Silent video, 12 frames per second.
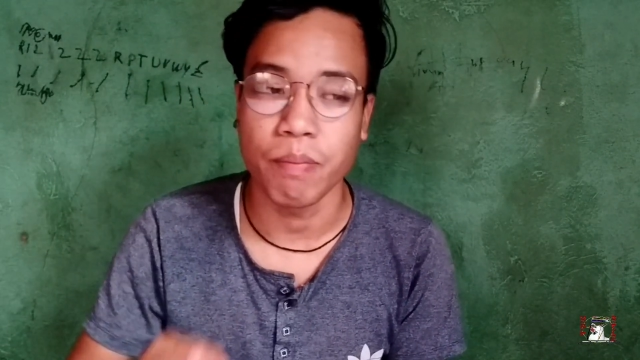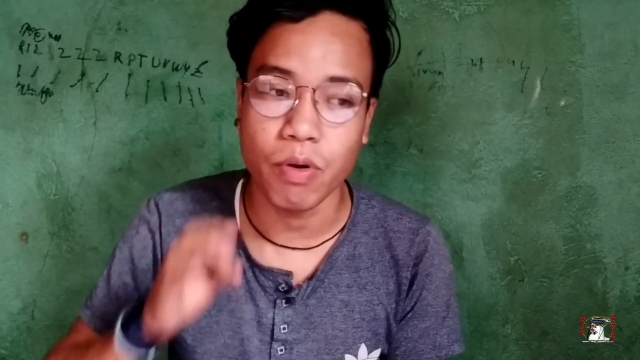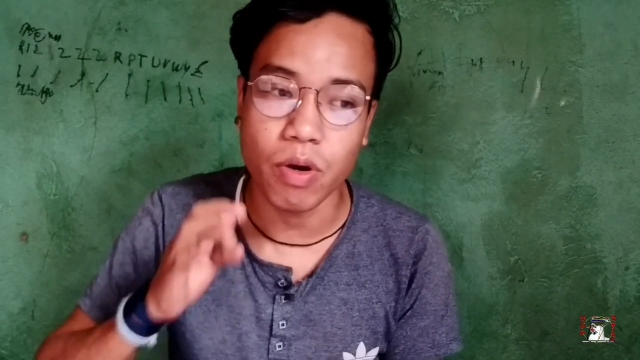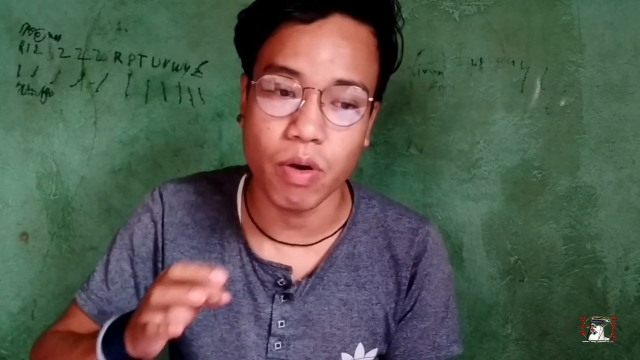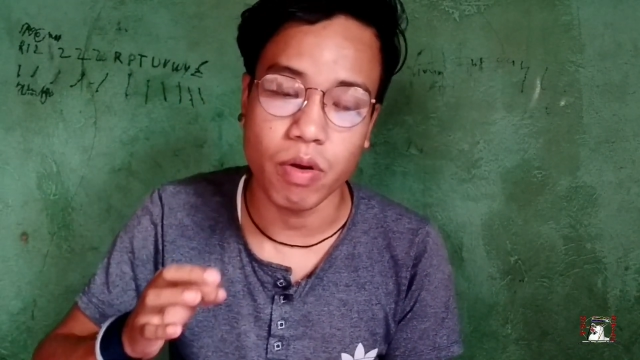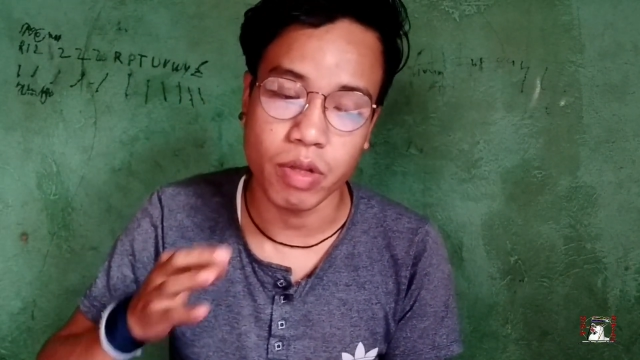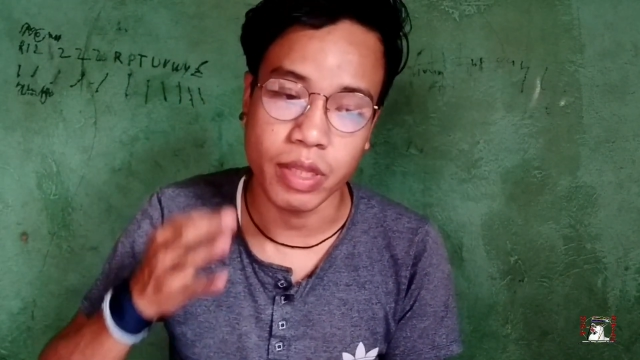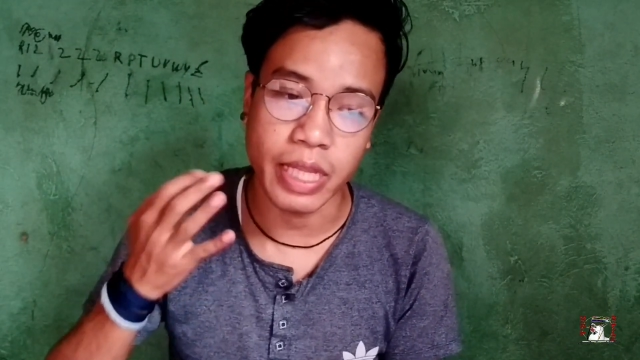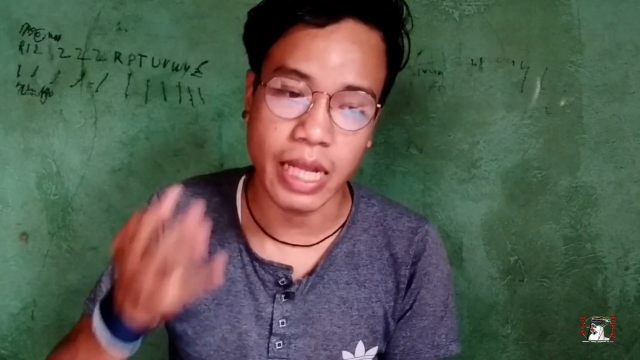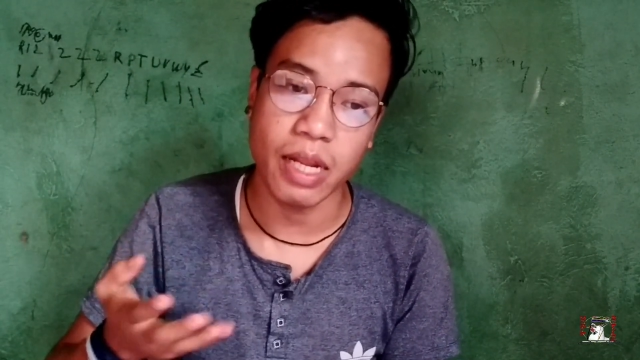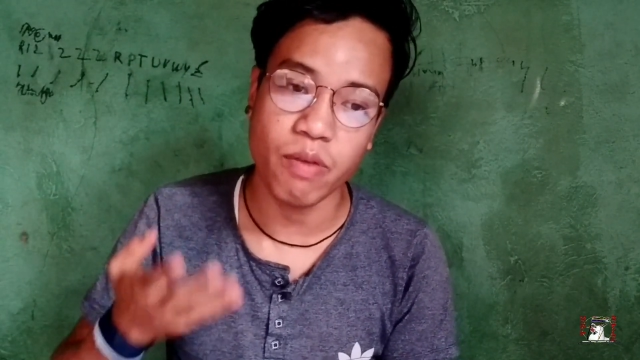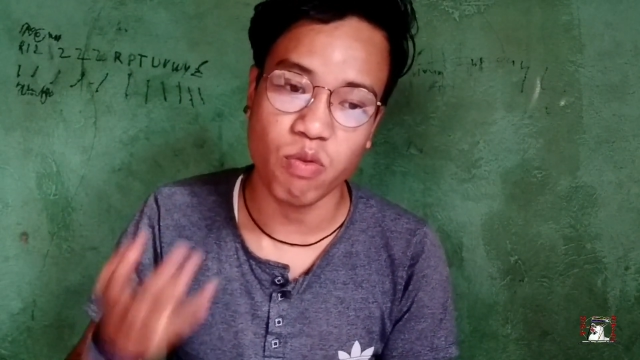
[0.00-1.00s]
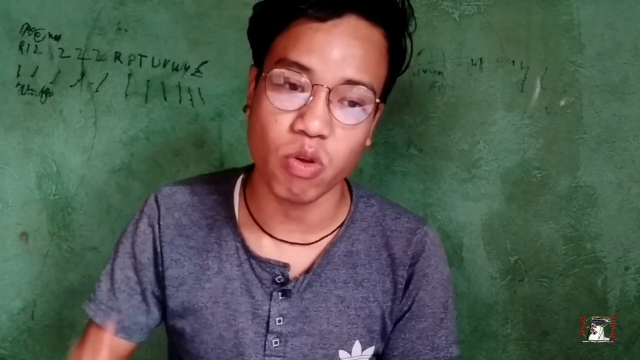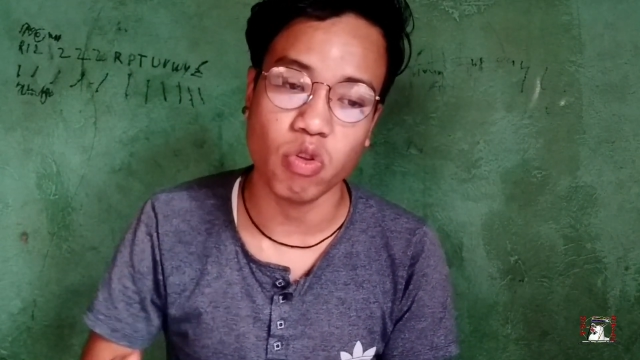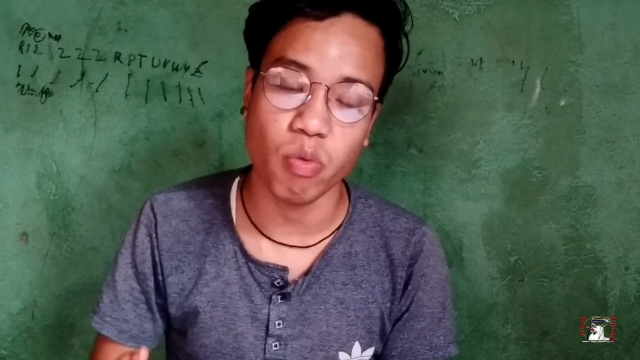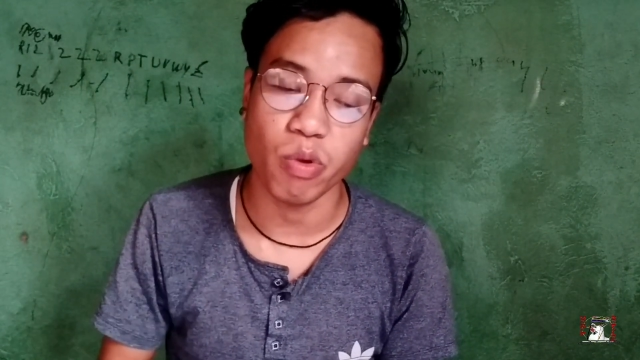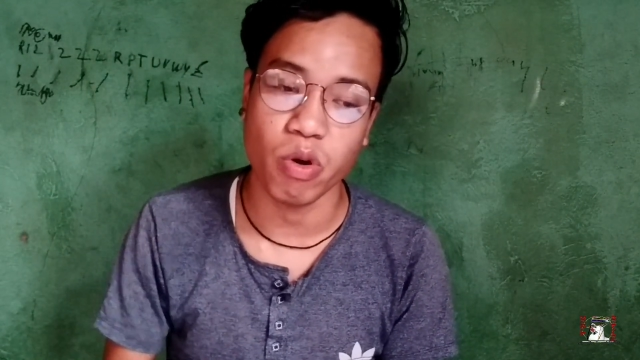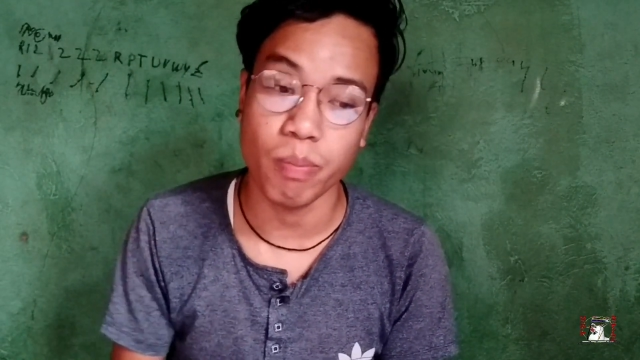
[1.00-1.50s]
Bro, daily vlog
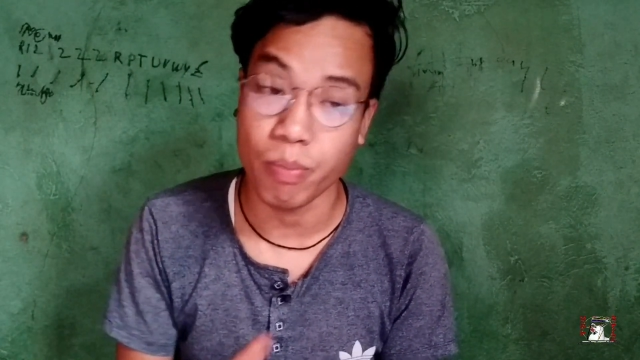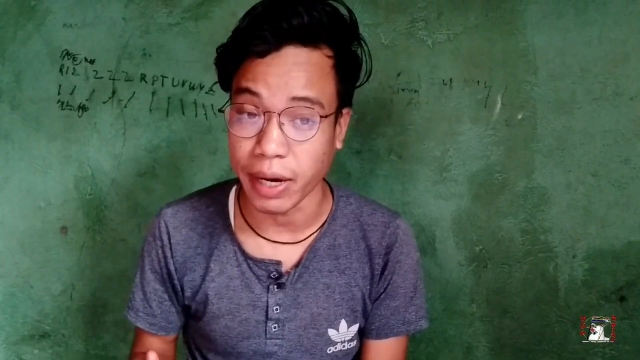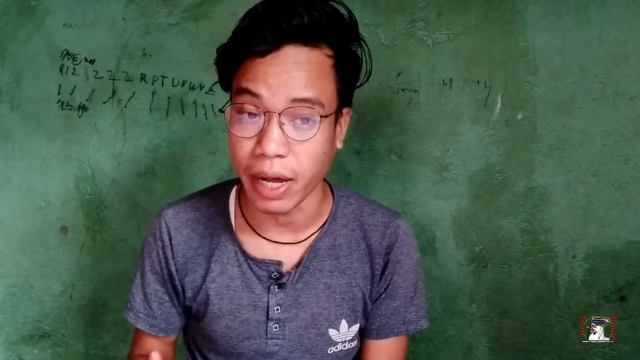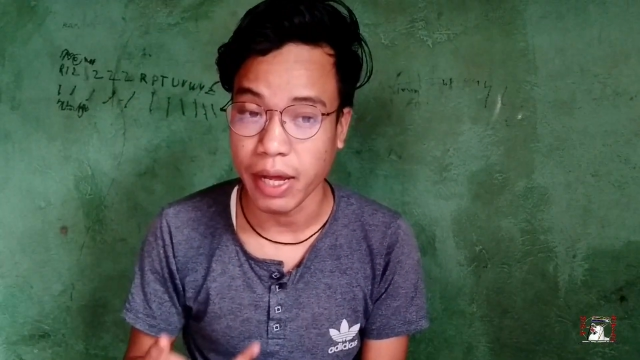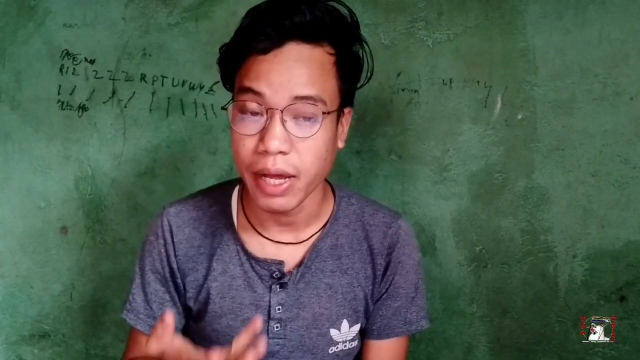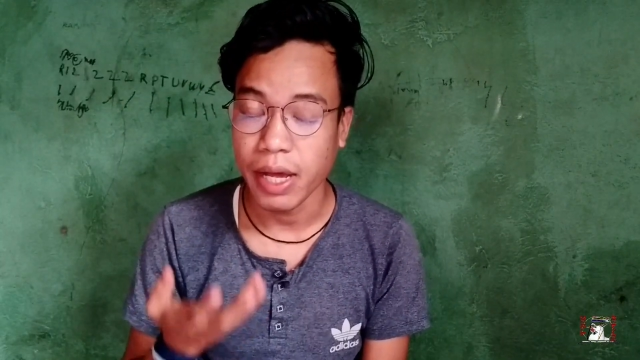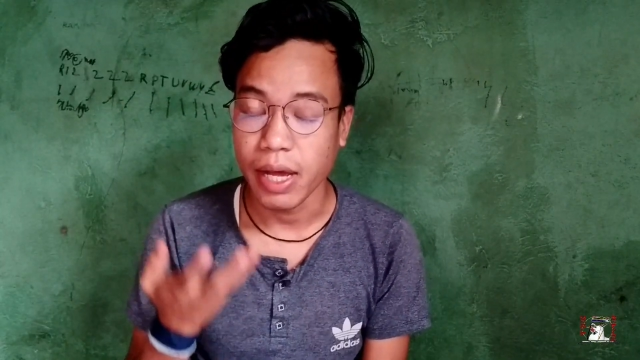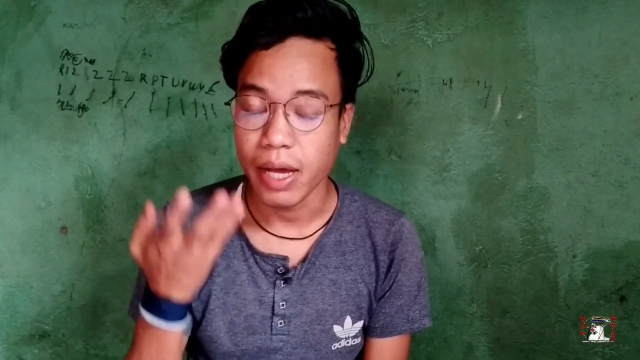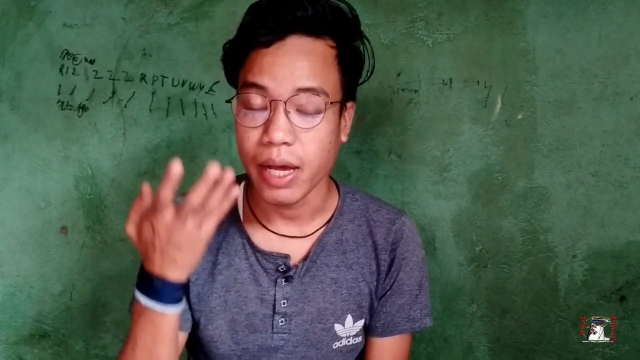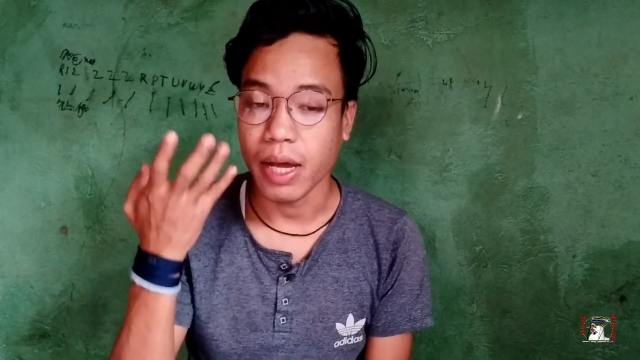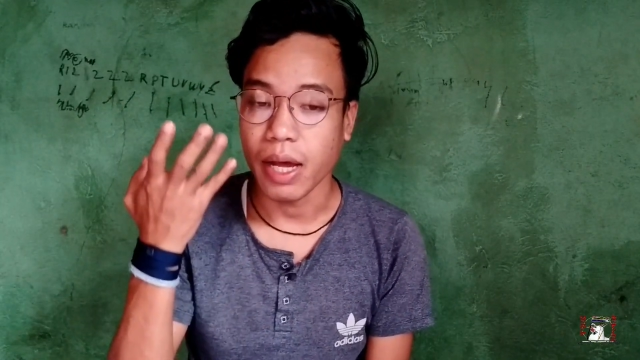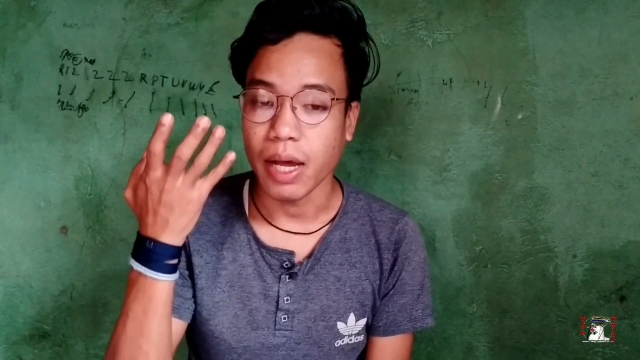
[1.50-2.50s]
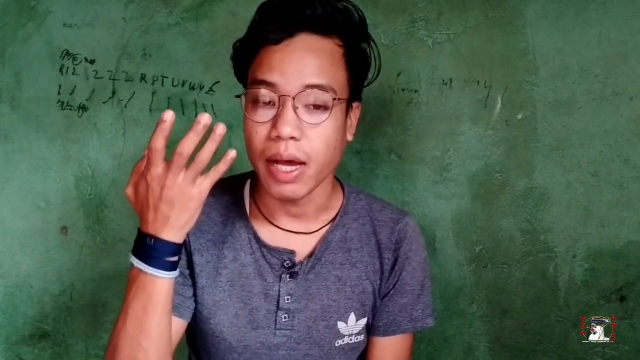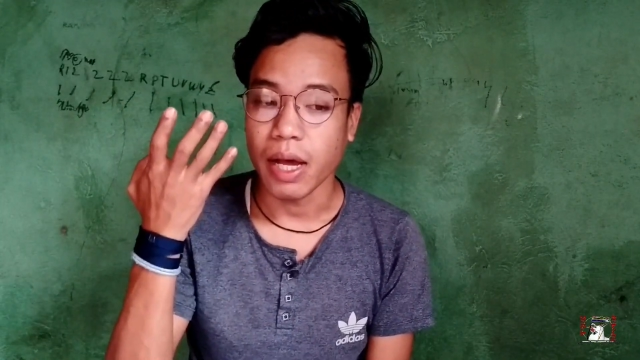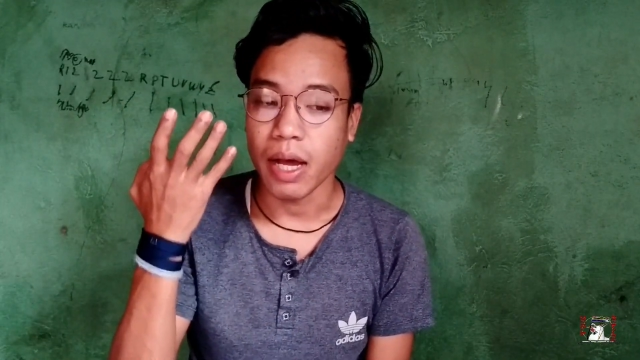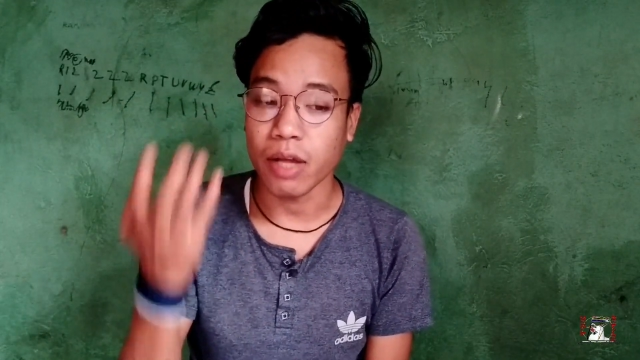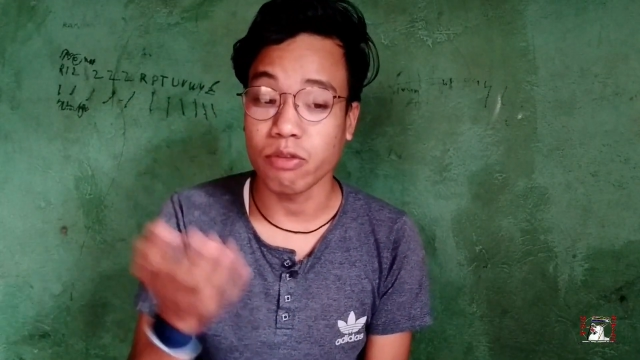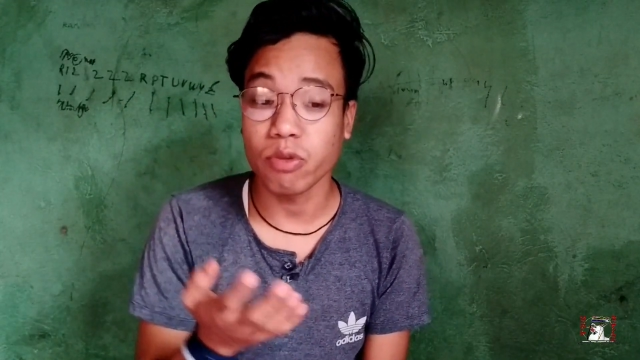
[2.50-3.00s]
to biro ba na.
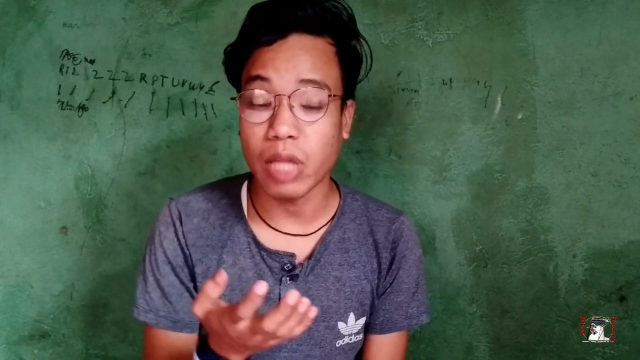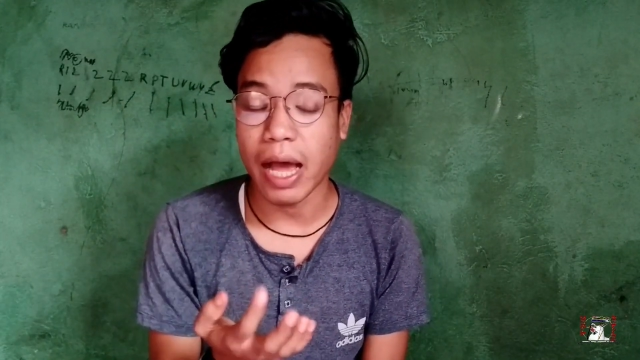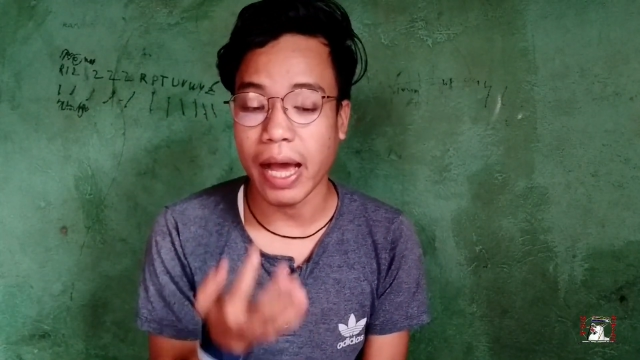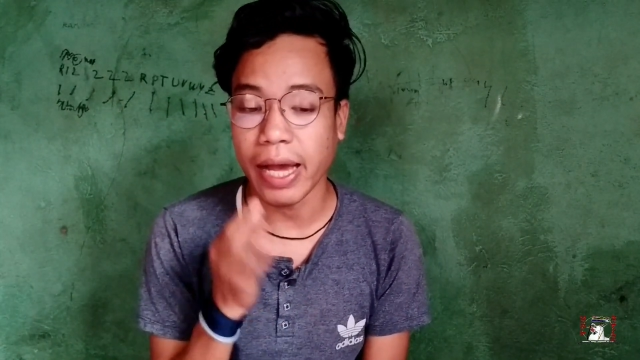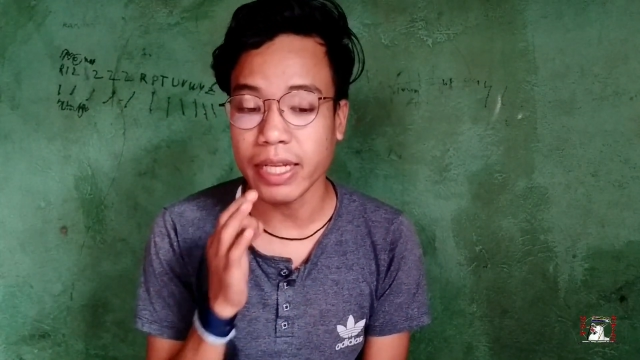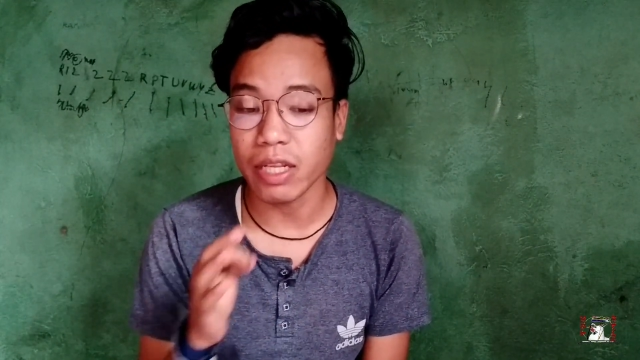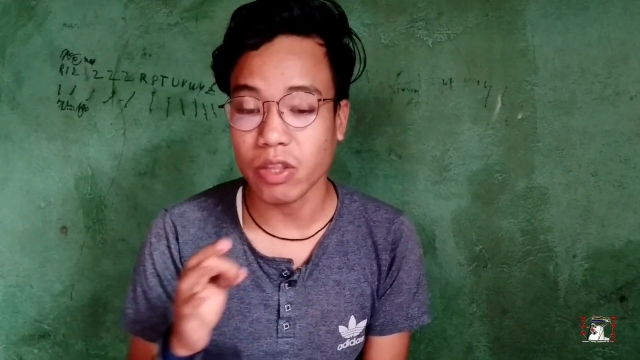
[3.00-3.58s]
Adu da ai na